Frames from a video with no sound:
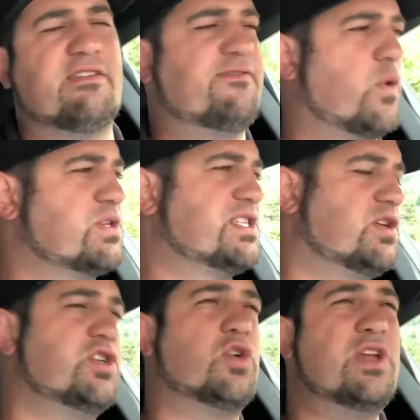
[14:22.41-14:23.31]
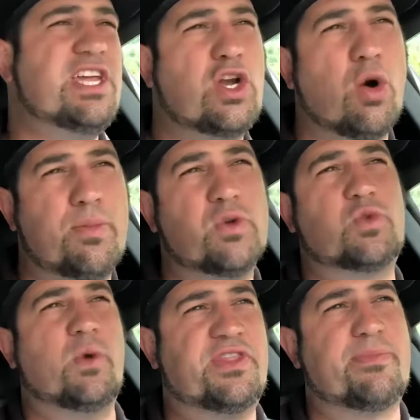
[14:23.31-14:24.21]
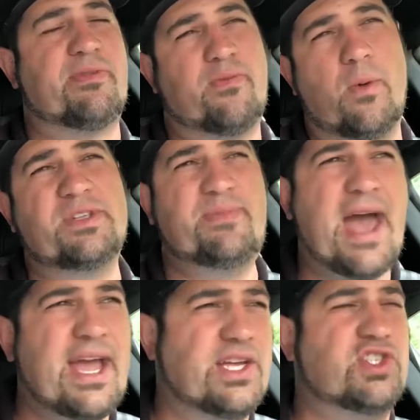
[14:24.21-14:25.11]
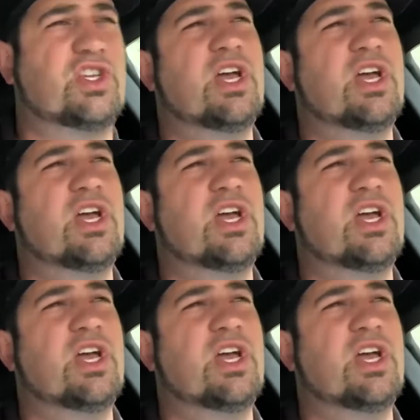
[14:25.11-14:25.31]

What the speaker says: the 4-cylinder EcoBoost with the performance package.